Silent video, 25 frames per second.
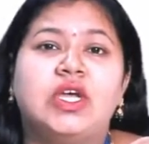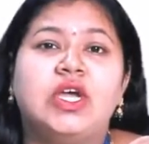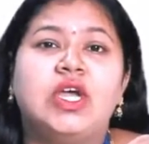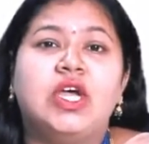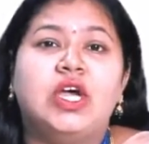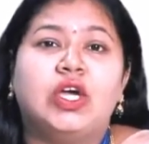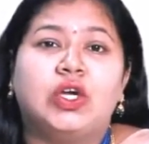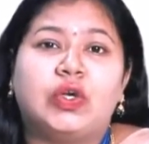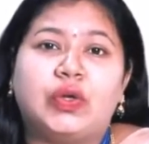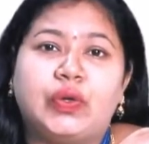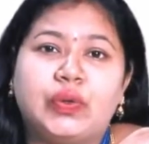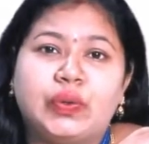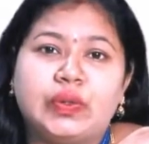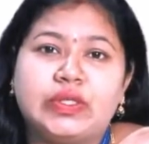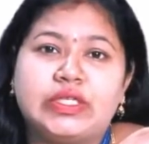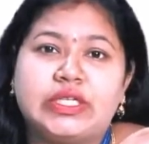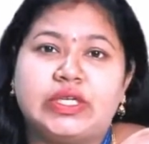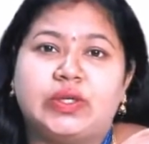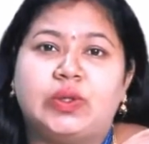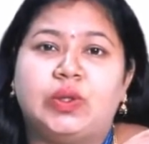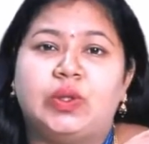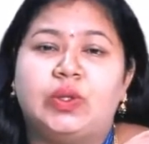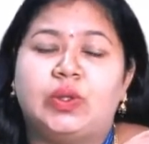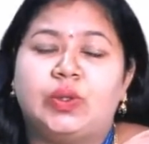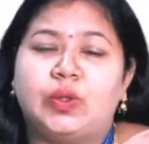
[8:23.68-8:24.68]
Q is equal
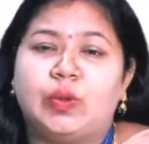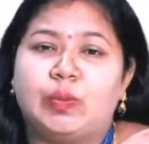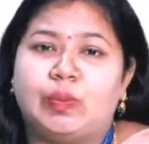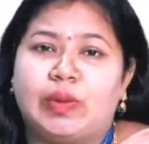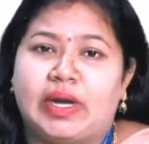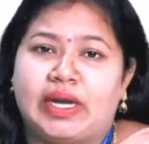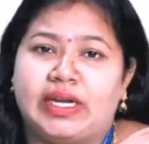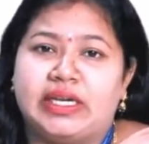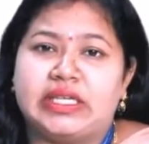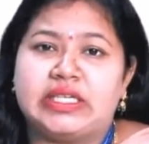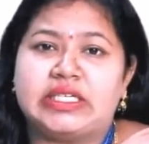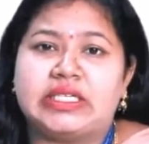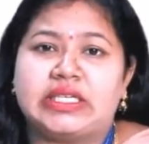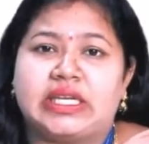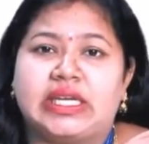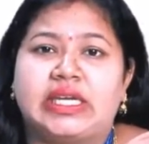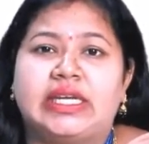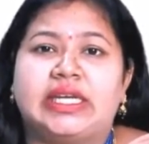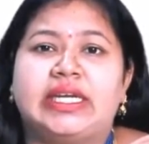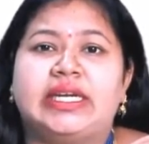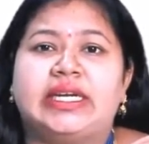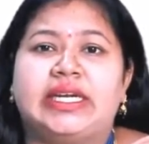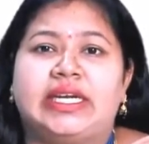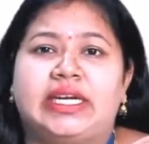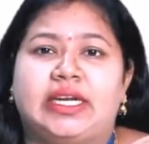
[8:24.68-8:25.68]
to minus K
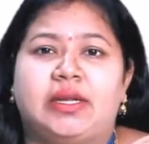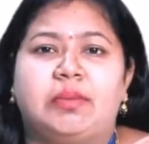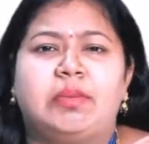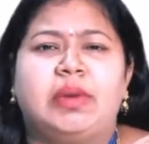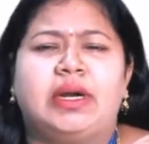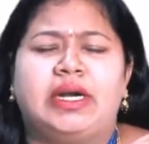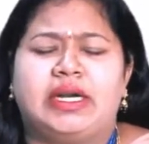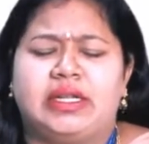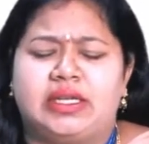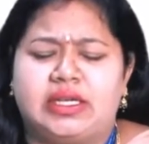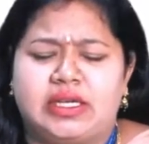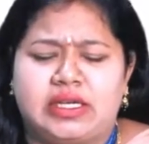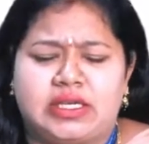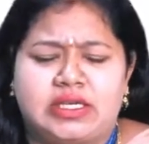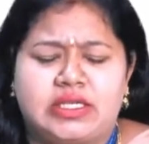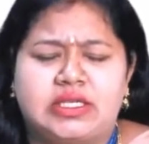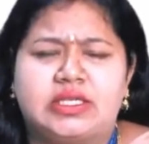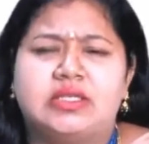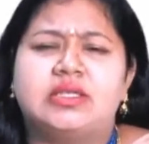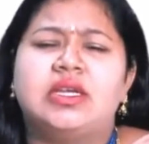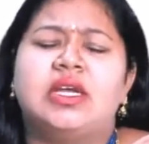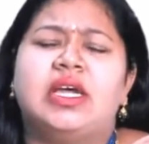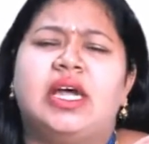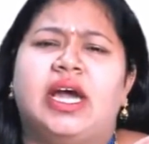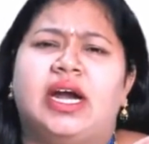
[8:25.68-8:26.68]
dt by dx.
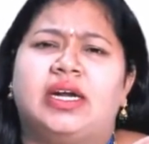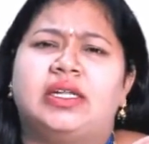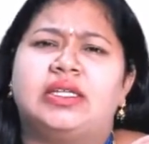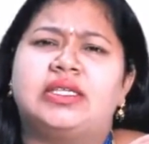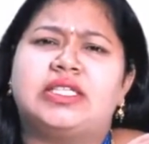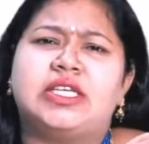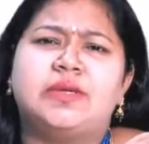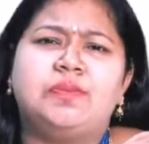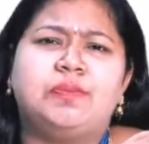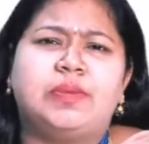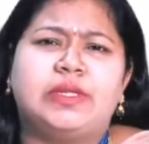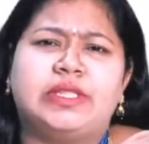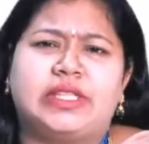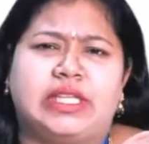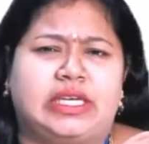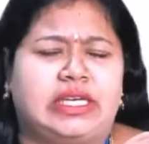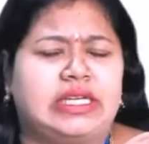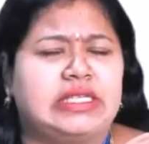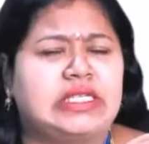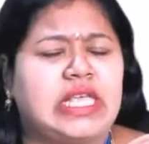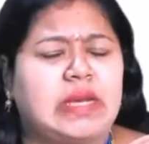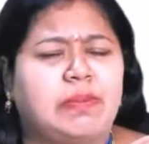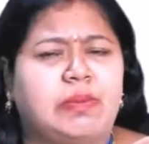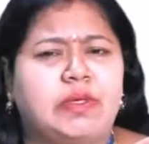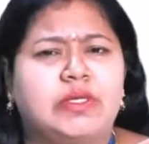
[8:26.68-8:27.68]
And a simple thing,
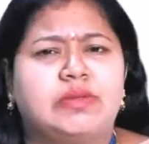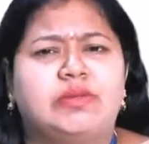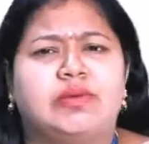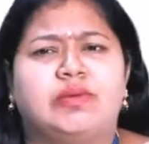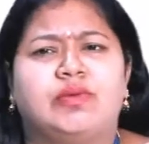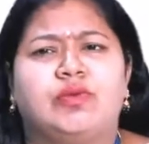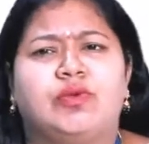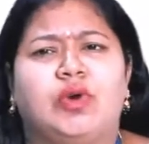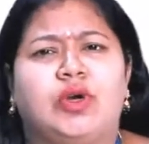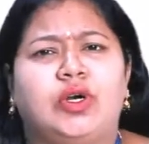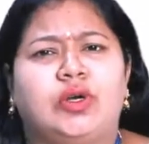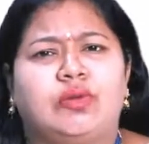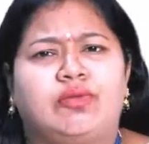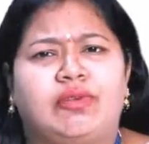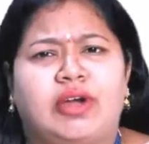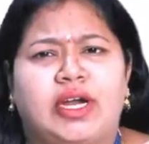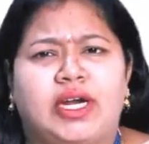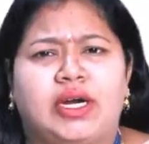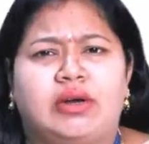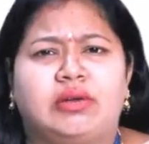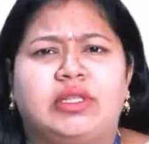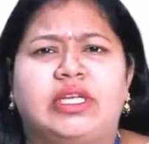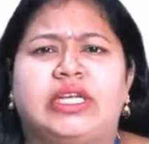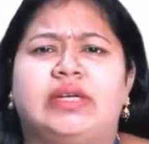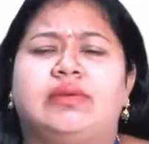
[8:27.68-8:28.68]
suppose if you want to find out the
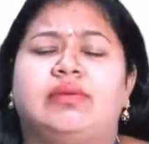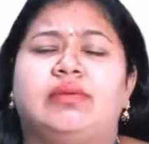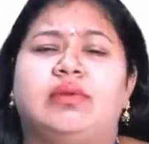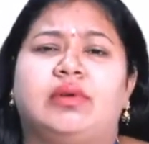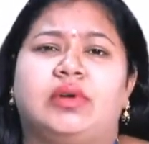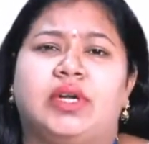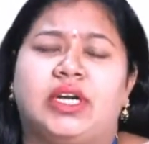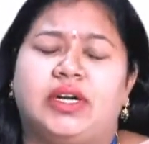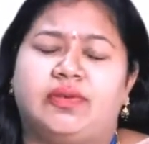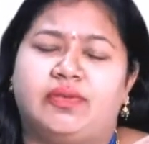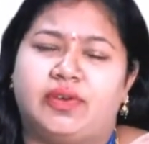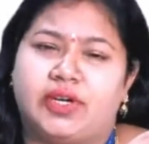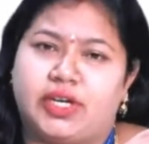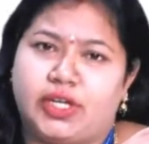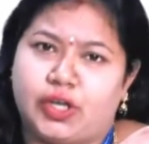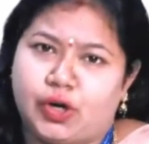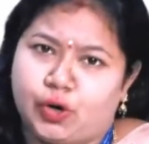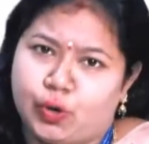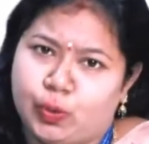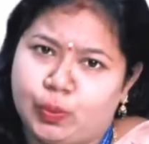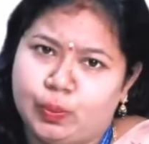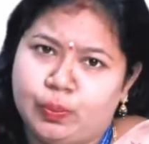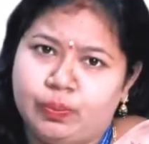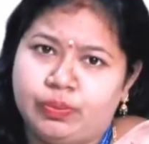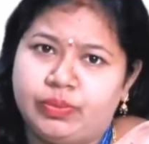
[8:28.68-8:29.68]
heat flow rate for a
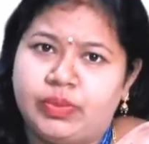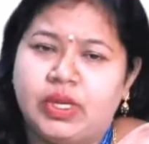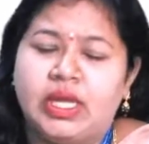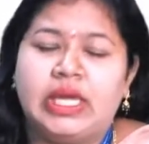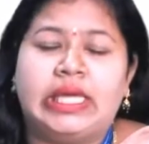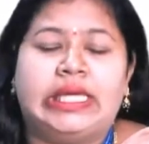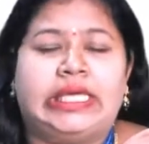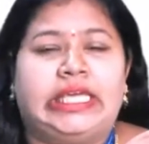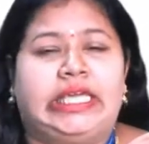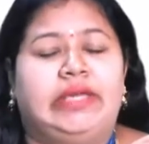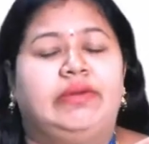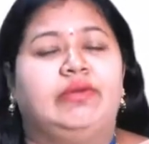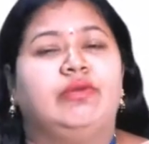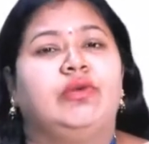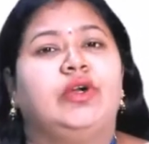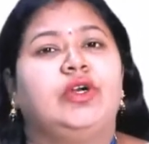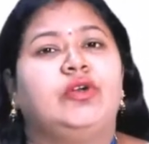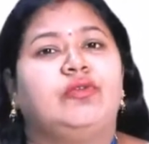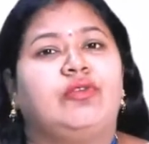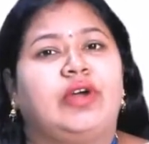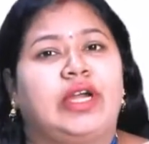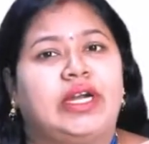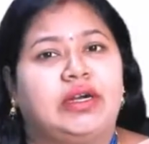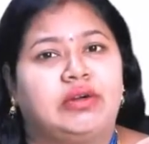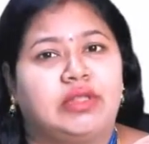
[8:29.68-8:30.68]
room, if you want to find
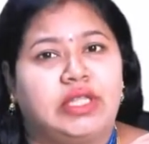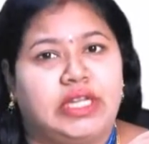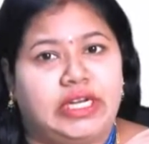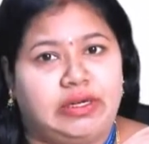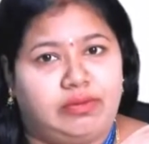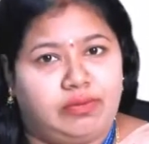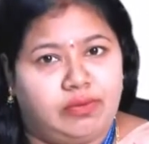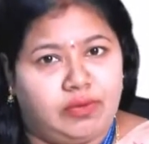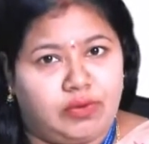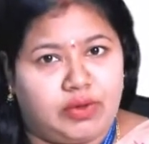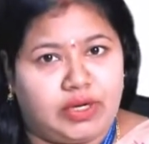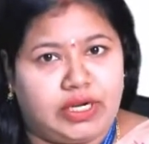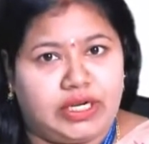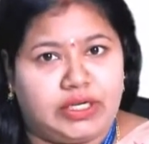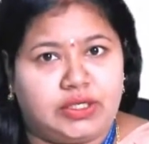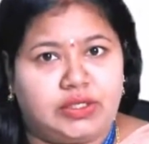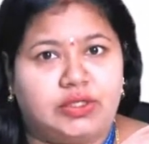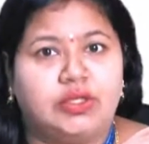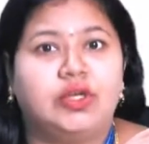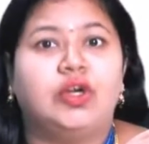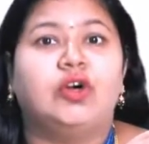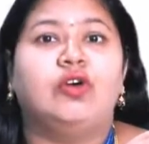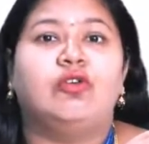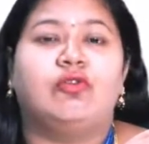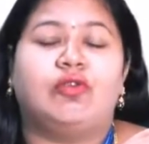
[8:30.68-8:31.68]
out the heat flow rate
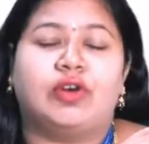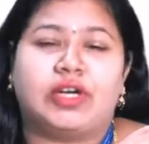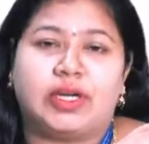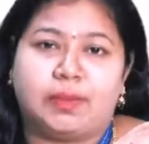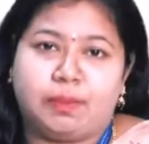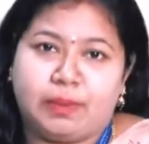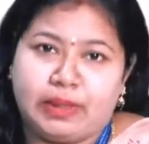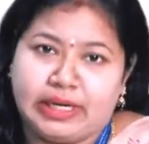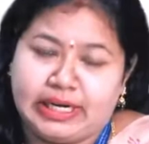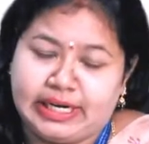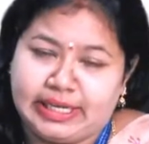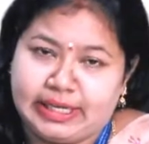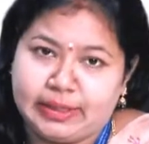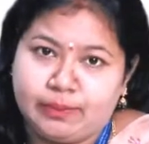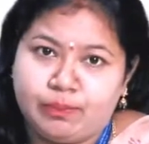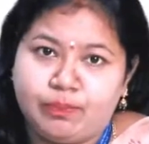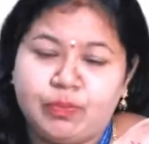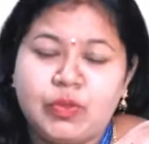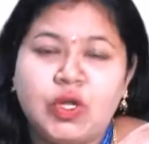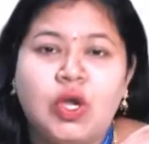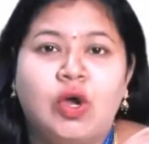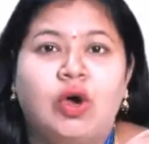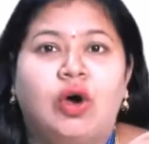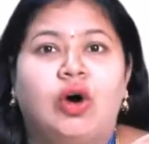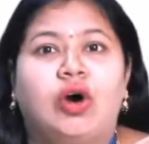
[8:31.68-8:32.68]
for a building,
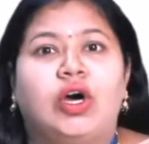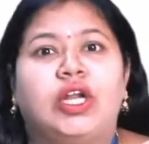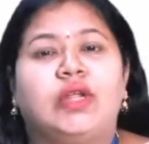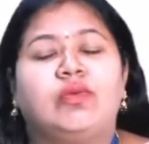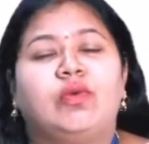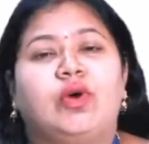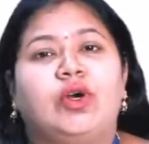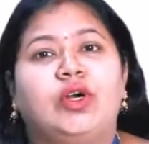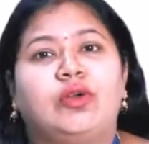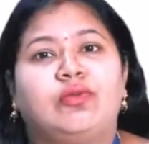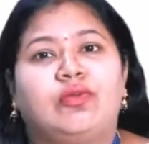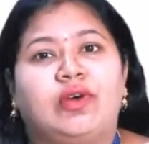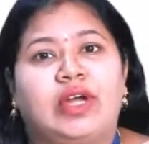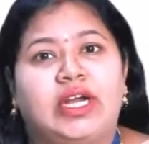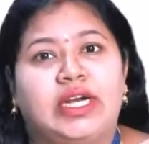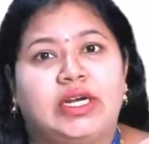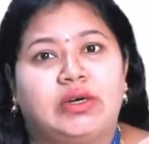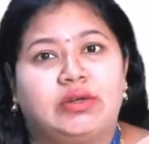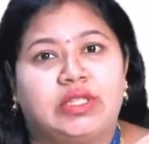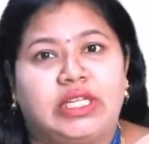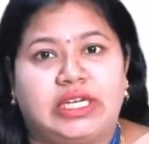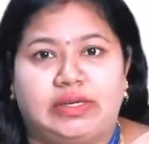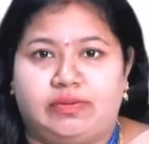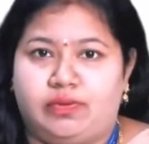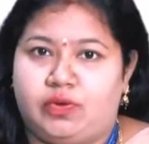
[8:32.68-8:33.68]
or you want to find out the heat
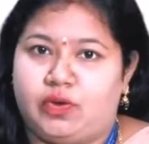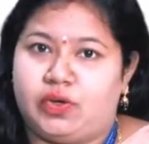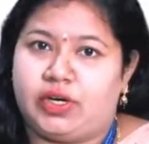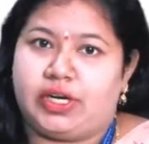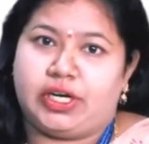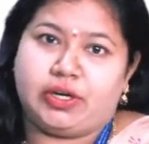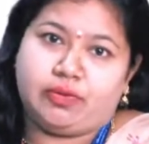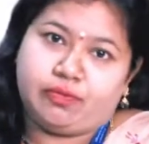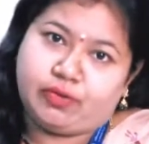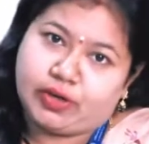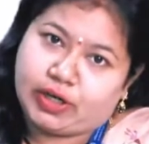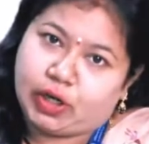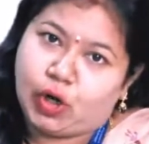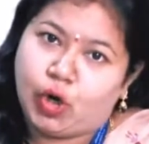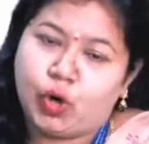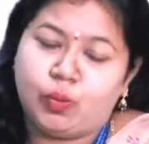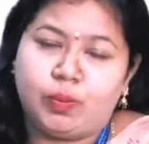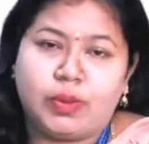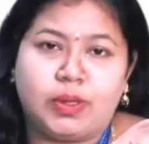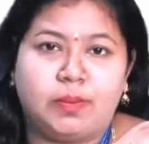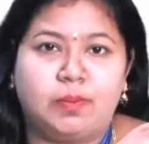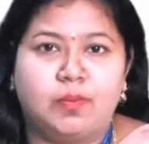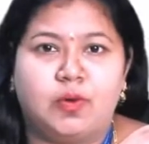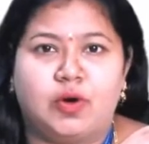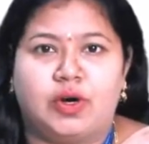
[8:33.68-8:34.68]
flow rate for a human
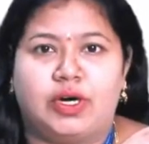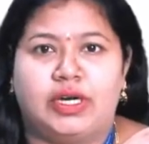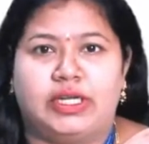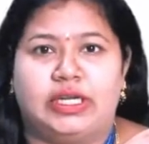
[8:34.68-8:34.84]
body.